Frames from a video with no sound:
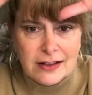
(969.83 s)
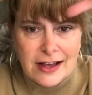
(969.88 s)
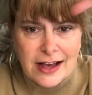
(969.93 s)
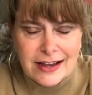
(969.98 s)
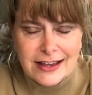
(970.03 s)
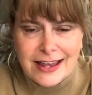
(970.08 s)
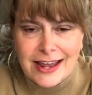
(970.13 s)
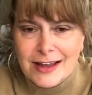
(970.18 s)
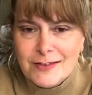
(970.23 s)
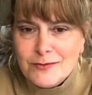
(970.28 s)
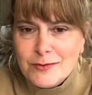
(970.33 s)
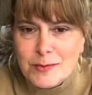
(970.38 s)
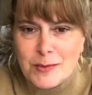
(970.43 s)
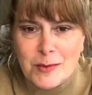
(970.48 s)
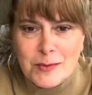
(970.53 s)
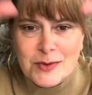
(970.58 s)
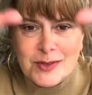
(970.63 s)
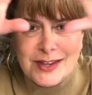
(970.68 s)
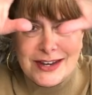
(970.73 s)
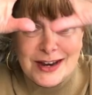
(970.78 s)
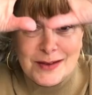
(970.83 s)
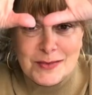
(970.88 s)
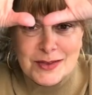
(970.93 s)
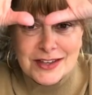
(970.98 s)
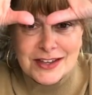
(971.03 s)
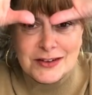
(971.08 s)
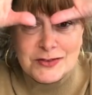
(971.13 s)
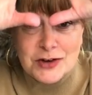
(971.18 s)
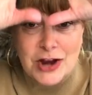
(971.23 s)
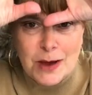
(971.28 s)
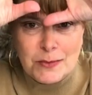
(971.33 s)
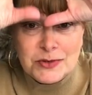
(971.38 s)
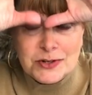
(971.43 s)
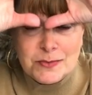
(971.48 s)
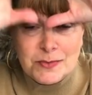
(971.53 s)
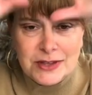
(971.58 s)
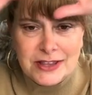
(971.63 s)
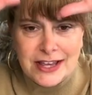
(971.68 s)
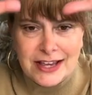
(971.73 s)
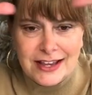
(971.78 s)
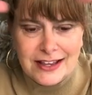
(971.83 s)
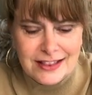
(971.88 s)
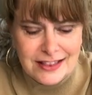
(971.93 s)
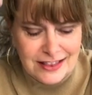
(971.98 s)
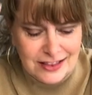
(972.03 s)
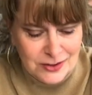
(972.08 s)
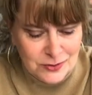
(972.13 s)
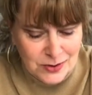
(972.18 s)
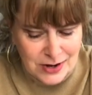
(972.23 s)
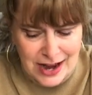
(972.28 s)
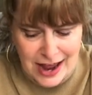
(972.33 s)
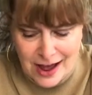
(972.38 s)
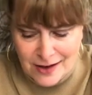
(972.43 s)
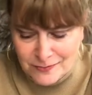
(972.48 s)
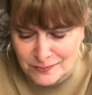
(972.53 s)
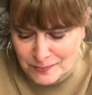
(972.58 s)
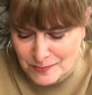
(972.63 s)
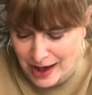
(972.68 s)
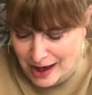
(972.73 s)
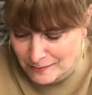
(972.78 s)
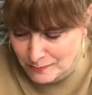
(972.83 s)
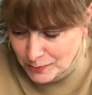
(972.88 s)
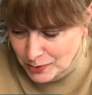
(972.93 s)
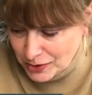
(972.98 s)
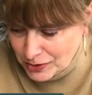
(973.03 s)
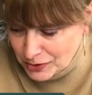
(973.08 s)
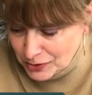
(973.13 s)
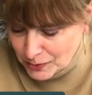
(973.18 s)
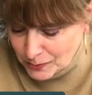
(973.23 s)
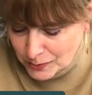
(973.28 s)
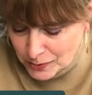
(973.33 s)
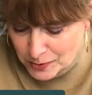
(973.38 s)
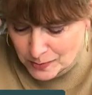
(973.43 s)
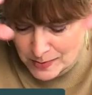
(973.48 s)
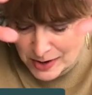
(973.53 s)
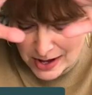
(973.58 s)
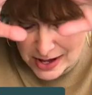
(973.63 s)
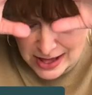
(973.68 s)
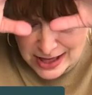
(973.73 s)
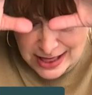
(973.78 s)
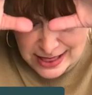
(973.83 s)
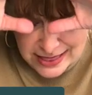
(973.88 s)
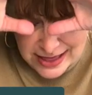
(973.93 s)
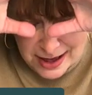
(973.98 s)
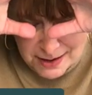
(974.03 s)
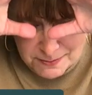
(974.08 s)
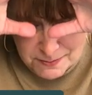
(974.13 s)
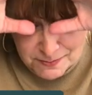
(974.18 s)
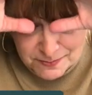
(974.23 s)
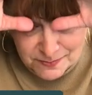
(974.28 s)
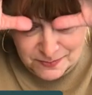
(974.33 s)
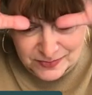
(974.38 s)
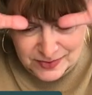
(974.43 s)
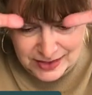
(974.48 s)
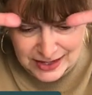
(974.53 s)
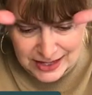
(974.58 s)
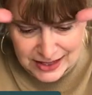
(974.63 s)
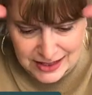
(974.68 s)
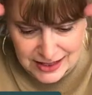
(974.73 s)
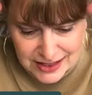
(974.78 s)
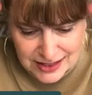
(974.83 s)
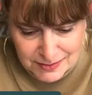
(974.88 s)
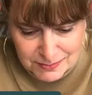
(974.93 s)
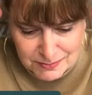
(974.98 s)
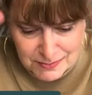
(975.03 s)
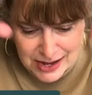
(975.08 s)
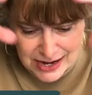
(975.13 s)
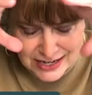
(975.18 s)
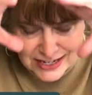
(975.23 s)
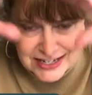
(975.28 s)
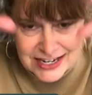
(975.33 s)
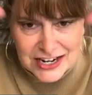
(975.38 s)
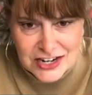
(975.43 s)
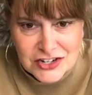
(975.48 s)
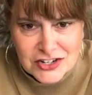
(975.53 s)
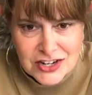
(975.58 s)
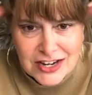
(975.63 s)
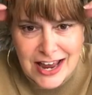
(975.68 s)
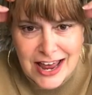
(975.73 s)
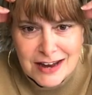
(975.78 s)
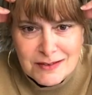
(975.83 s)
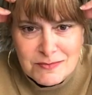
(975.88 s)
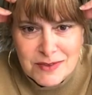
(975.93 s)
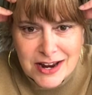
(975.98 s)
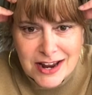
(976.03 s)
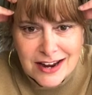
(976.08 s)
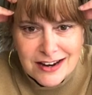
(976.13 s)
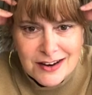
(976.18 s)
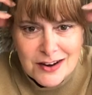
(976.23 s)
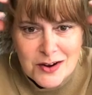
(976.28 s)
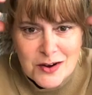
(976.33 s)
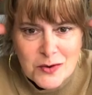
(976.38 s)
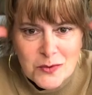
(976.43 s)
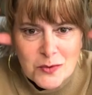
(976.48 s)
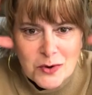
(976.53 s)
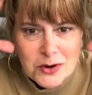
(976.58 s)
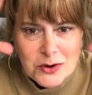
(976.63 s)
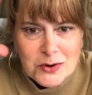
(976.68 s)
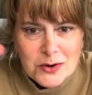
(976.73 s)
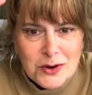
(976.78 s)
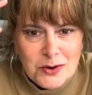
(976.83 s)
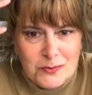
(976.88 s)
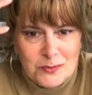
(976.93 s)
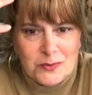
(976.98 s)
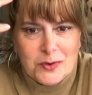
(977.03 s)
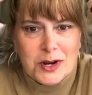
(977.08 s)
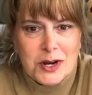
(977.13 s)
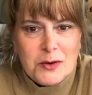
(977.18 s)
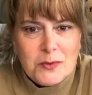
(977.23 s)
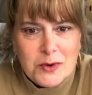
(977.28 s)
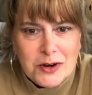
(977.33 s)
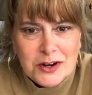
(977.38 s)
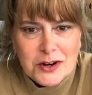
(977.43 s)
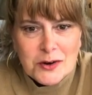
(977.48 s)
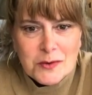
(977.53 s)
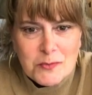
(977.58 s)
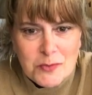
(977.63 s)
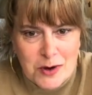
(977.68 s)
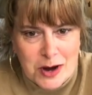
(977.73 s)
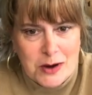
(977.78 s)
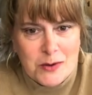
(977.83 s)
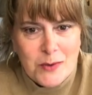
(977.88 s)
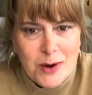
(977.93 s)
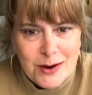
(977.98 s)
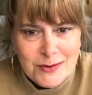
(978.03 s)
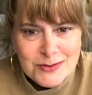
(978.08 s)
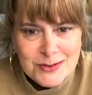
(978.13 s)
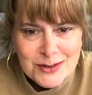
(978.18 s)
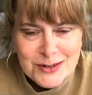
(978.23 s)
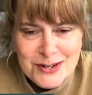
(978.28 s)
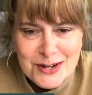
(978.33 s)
I can't remember the name of the contraption, but they you can have have put in your room that that meditation headband where you can read what your brain waves are